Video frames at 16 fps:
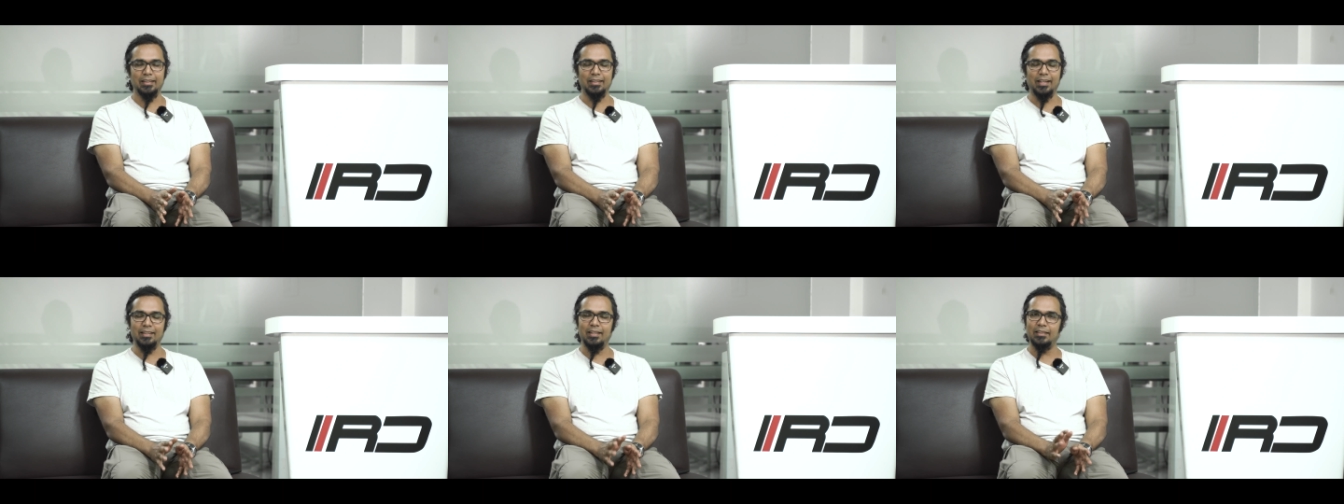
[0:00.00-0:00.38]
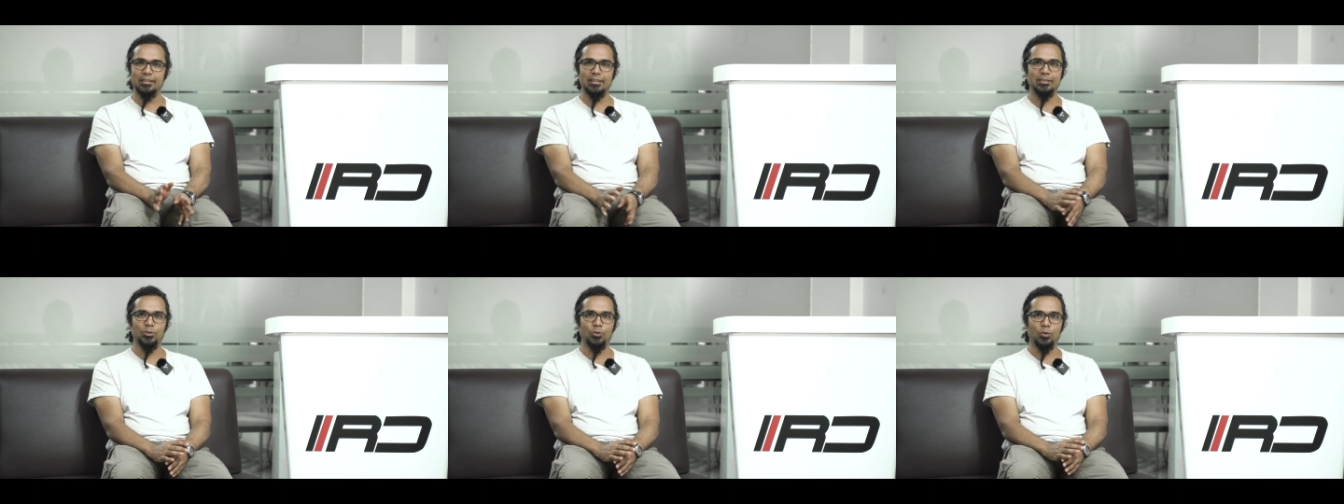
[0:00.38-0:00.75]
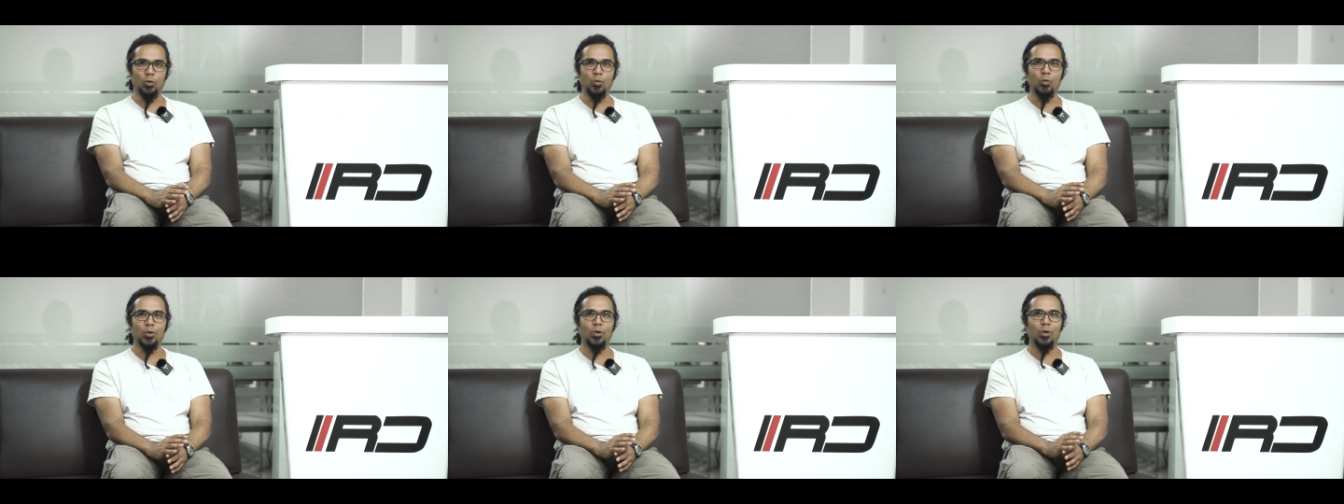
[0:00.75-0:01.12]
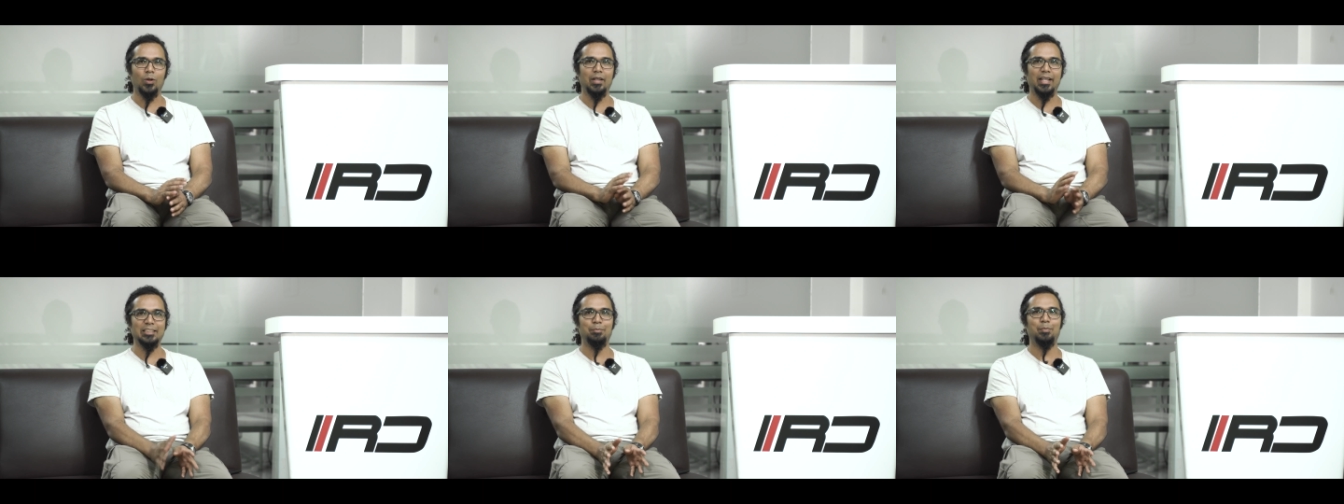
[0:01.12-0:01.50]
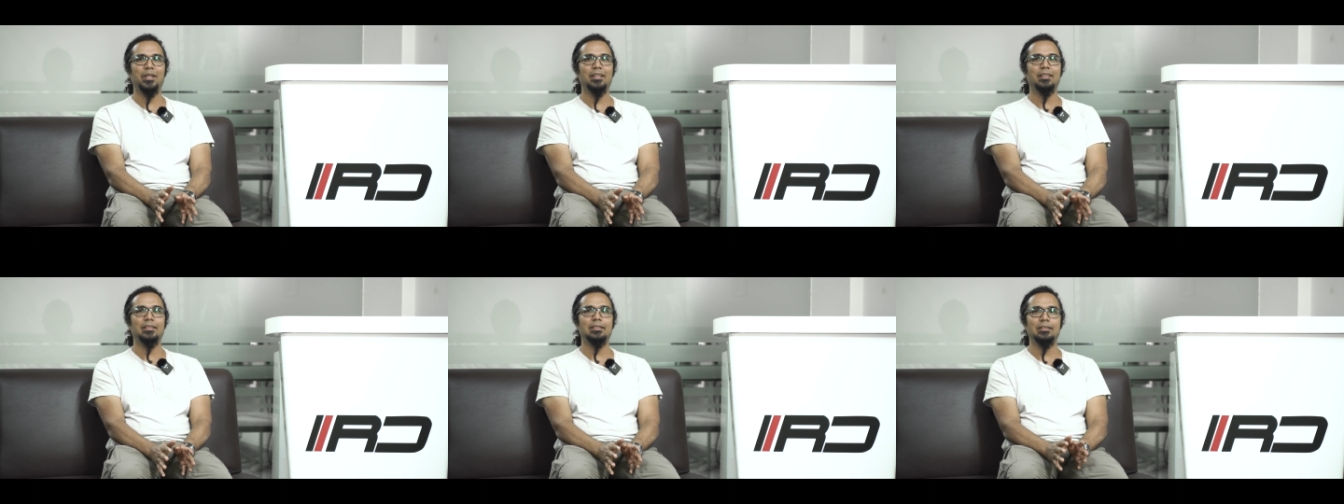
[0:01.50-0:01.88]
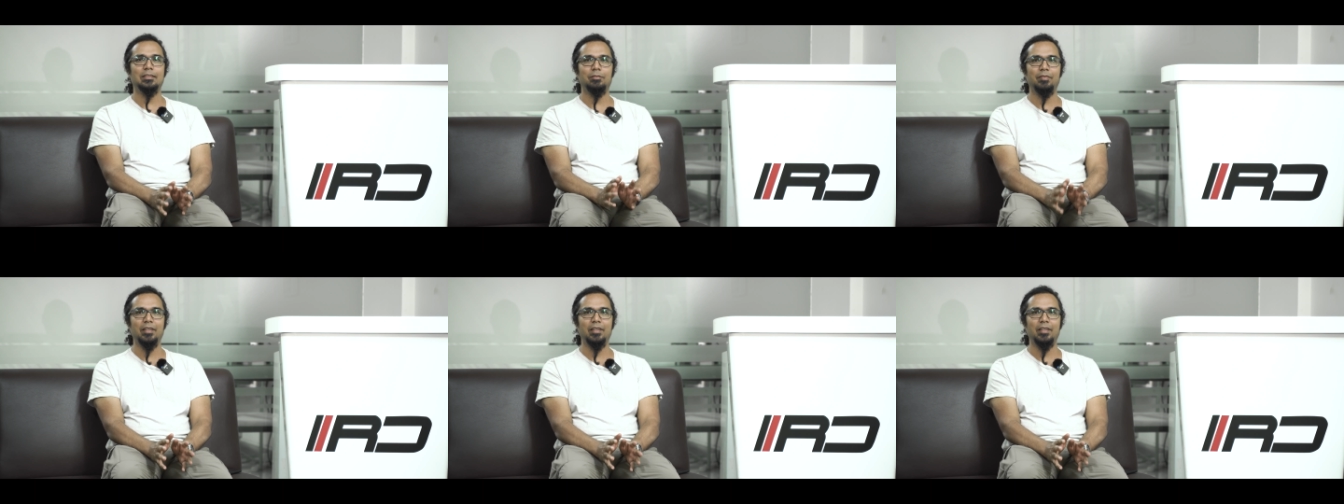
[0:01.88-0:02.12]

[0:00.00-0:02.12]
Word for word: It enhances the overall experience,